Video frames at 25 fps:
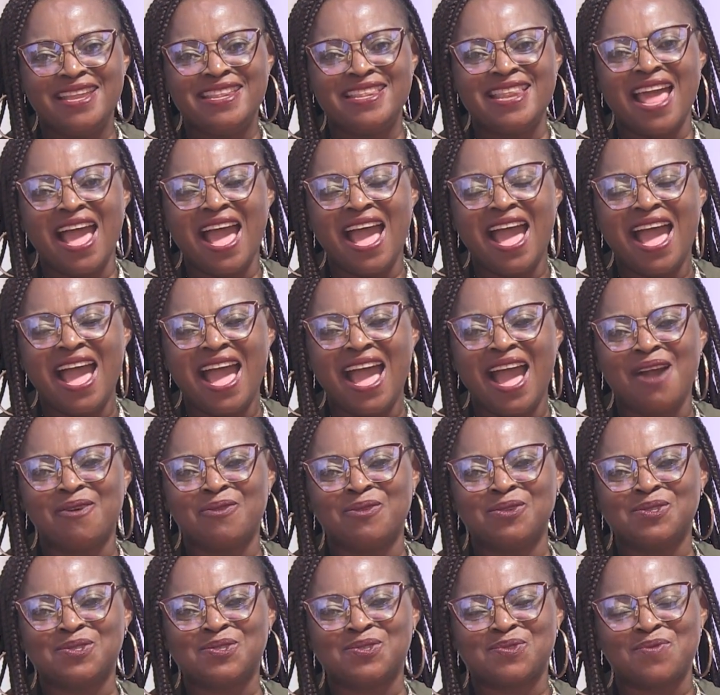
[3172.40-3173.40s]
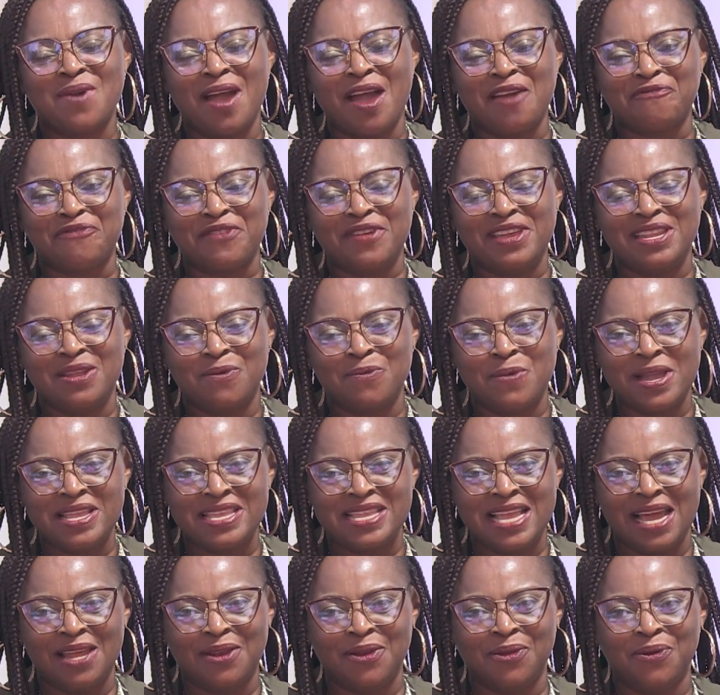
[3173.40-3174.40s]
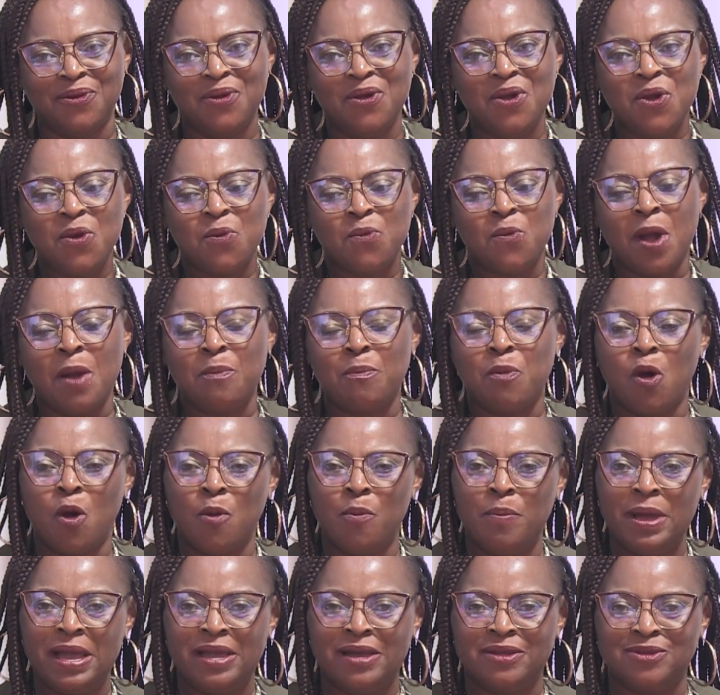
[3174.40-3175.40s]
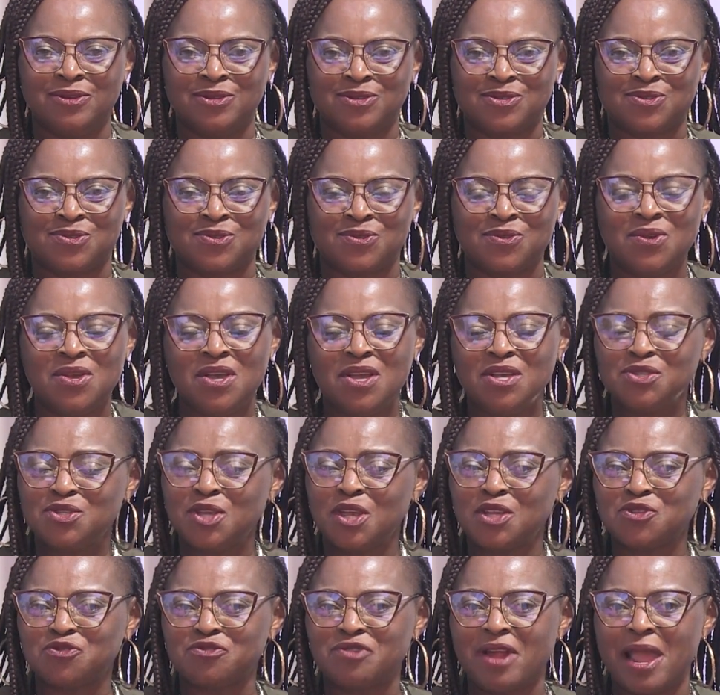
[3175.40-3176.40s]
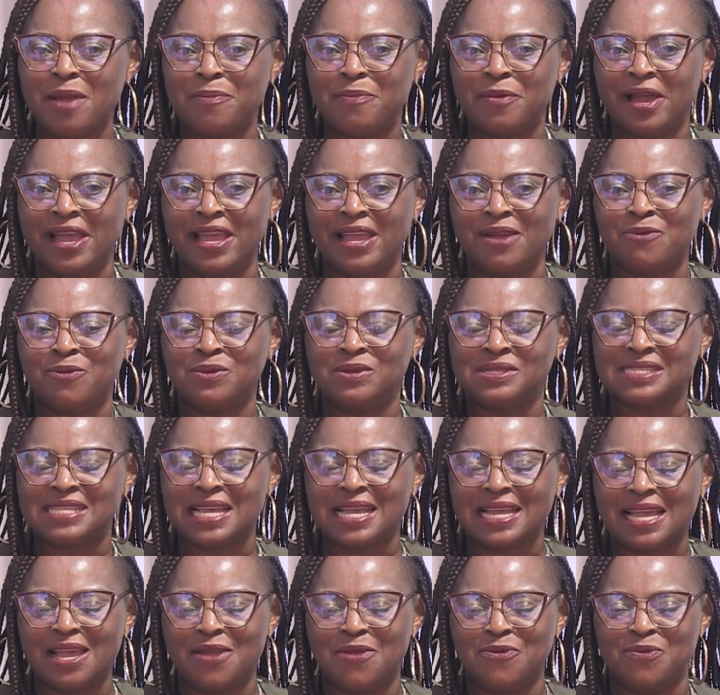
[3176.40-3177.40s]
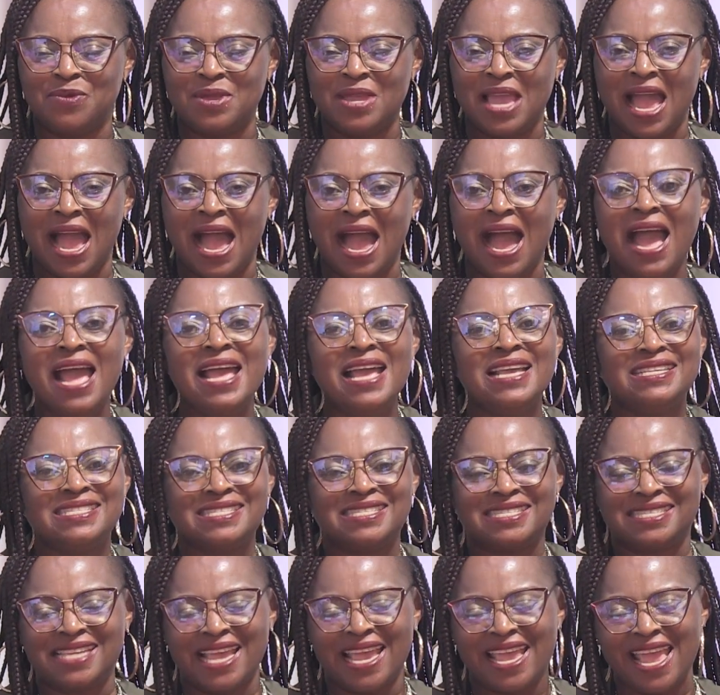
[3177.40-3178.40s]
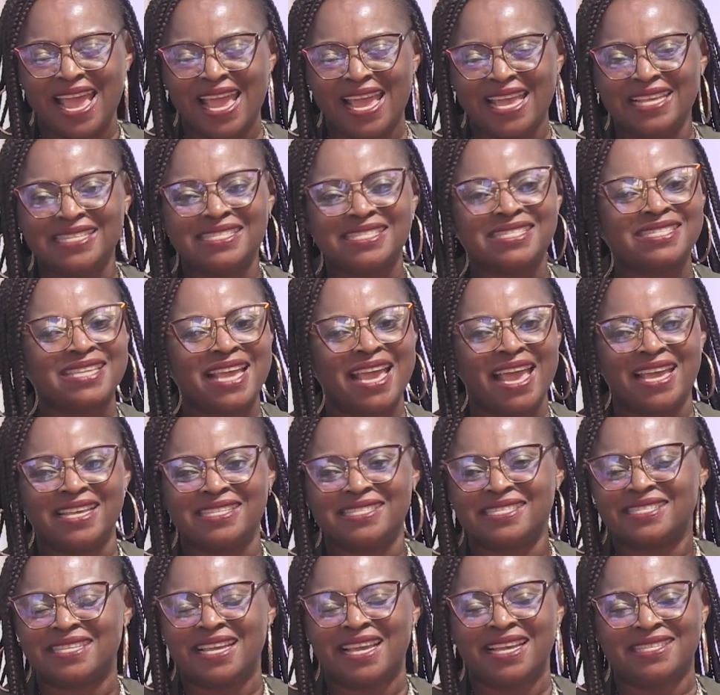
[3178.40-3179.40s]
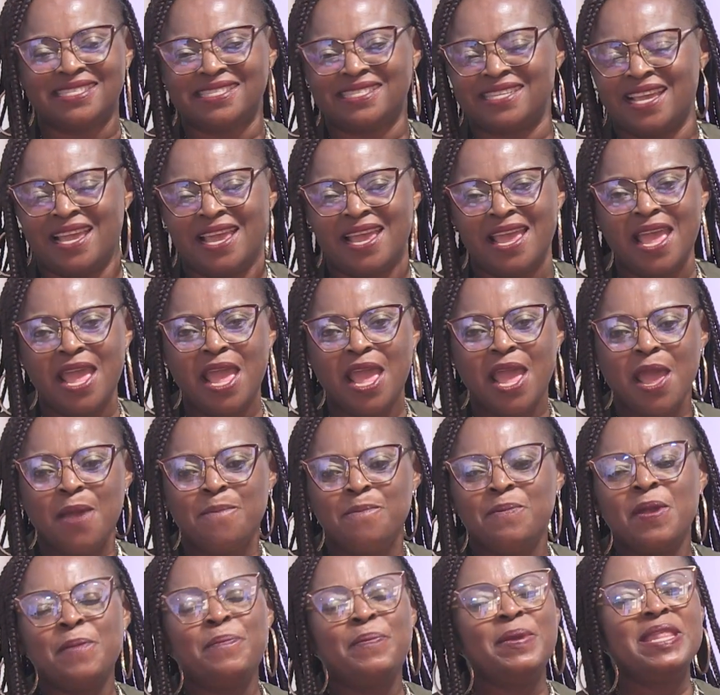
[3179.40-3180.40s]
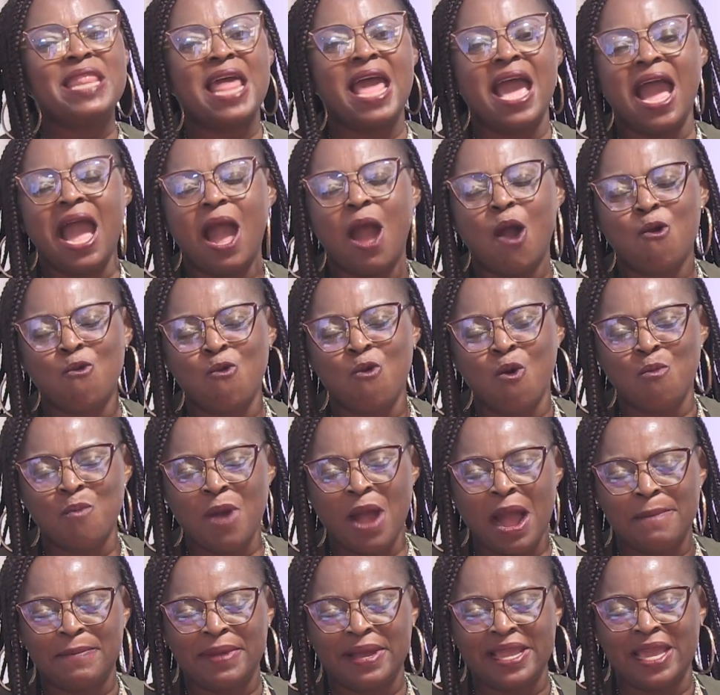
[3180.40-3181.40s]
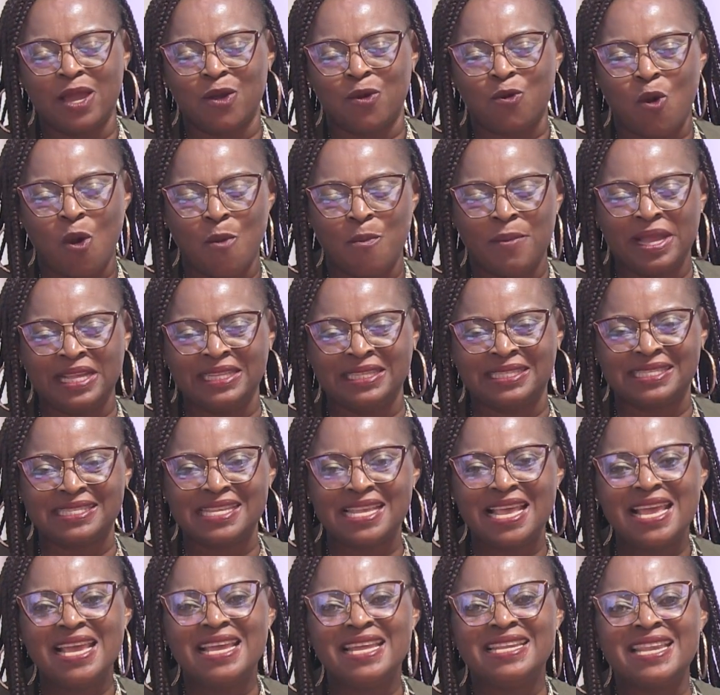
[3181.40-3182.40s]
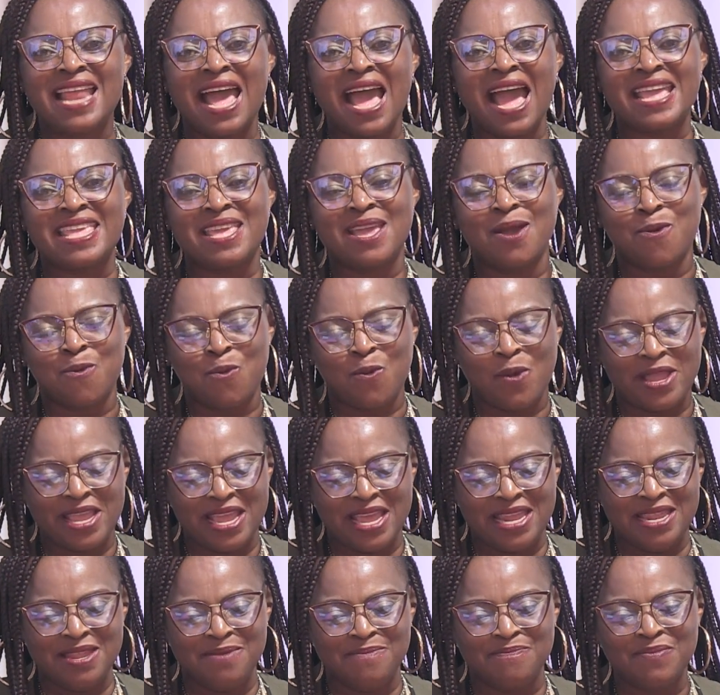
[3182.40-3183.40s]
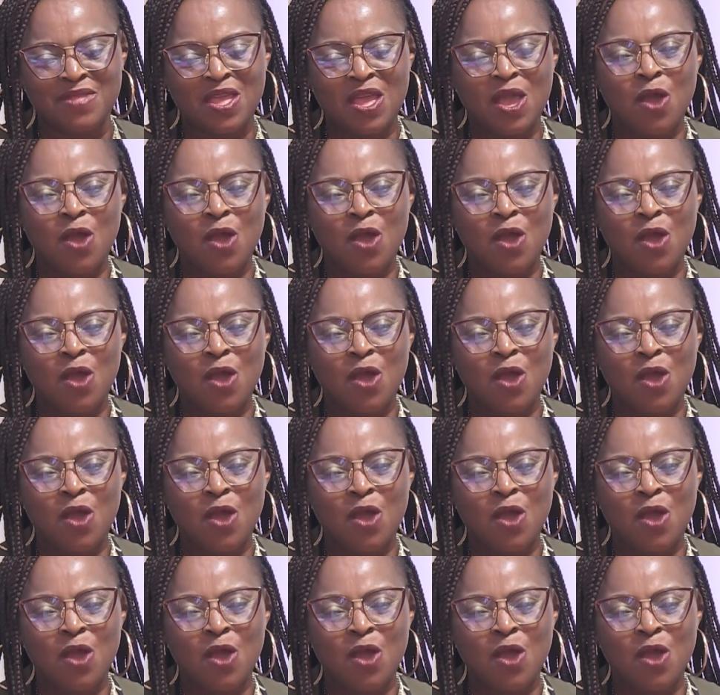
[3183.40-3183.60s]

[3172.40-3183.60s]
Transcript: Now, also, I feel when you know what bobber no so. Subscribe way, one second, yeah, share, share, share, share. Be been a how woman, my comments. Now, young queen,